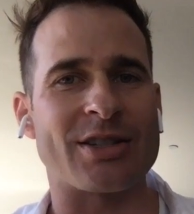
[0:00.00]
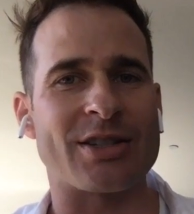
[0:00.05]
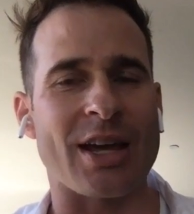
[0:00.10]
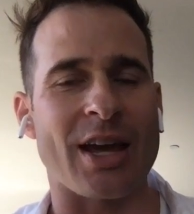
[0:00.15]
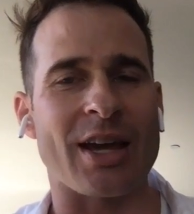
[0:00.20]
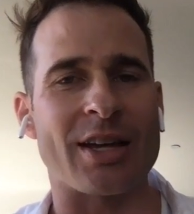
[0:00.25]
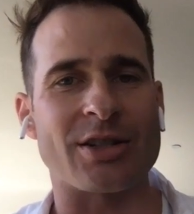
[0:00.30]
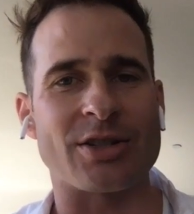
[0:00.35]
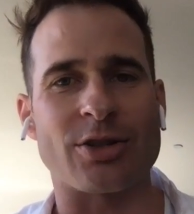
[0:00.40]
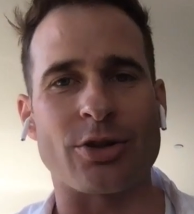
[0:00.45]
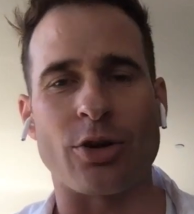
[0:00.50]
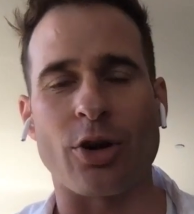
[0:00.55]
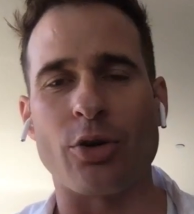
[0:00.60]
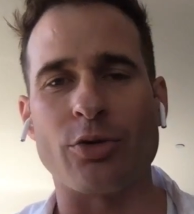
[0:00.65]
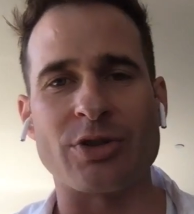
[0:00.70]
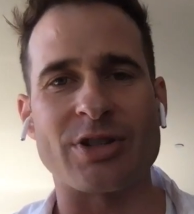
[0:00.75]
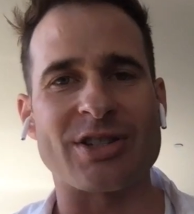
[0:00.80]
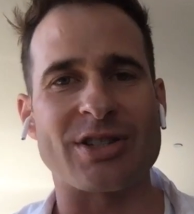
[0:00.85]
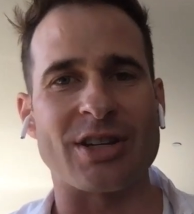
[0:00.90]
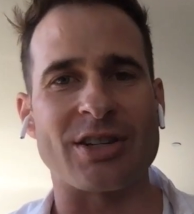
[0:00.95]
sets, their
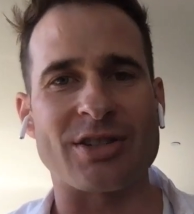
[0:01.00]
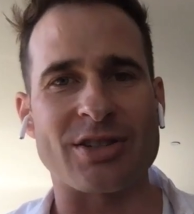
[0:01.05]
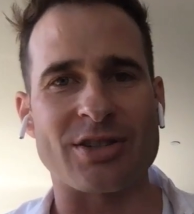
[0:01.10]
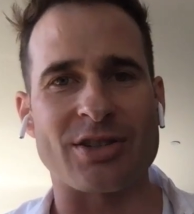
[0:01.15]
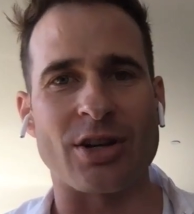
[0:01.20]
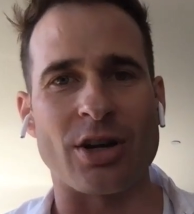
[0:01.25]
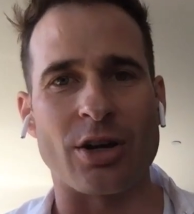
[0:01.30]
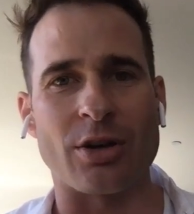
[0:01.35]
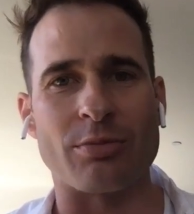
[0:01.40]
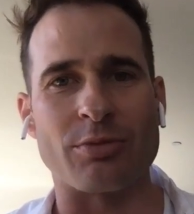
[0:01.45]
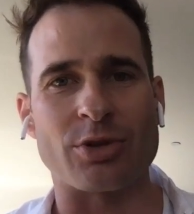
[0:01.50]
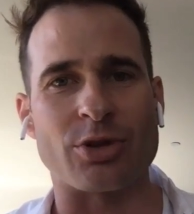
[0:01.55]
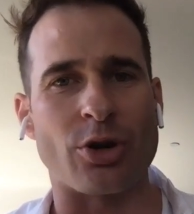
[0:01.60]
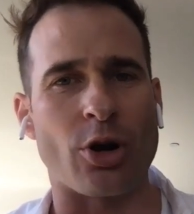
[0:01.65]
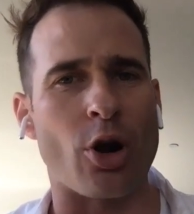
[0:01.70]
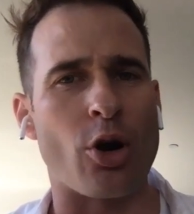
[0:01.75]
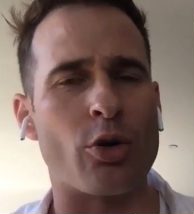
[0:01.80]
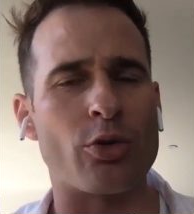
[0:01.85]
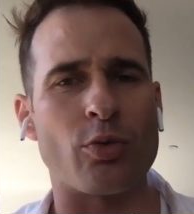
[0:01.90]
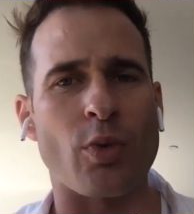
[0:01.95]
own systems,
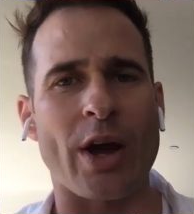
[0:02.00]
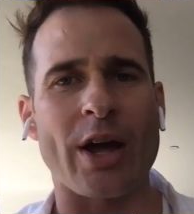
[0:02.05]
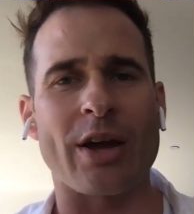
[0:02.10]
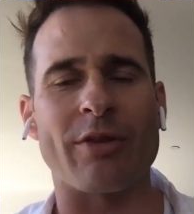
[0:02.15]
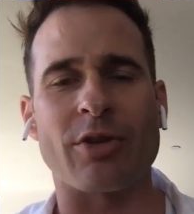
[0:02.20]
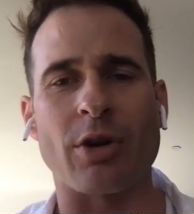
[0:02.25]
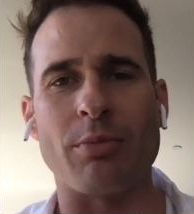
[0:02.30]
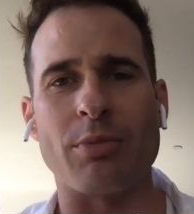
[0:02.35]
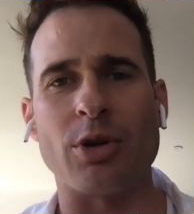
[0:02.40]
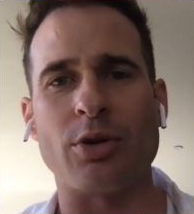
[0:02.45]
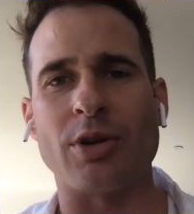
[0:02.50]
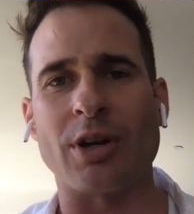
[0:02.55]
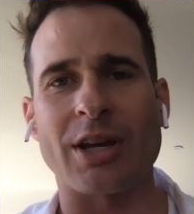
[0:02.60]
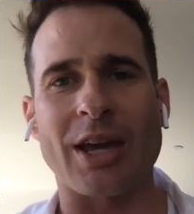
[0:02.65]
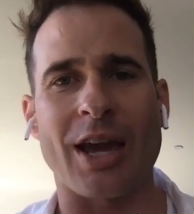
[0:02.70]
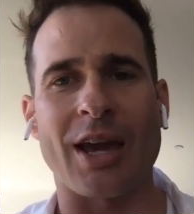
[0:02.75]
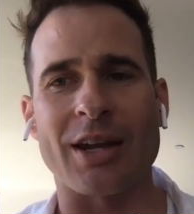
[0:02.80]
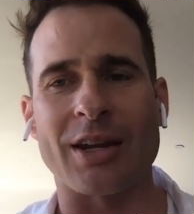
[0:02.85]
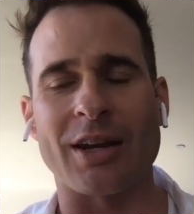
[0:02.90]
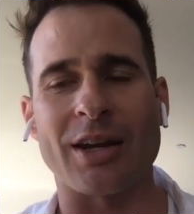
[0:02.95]
their own way of
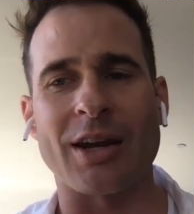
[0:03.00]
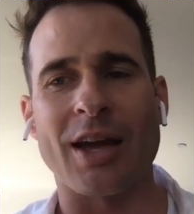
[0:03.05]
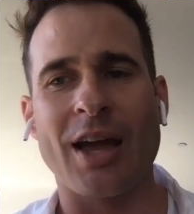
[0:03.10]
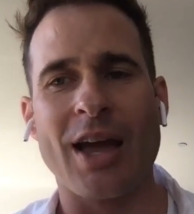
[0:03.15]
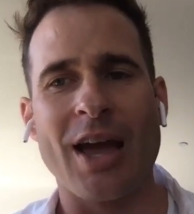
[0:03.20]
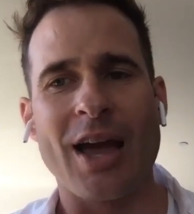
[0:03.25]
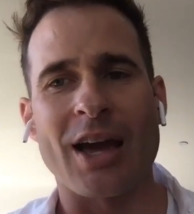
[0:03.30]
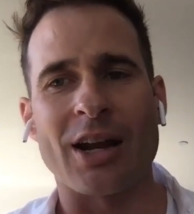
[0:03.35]
communicating.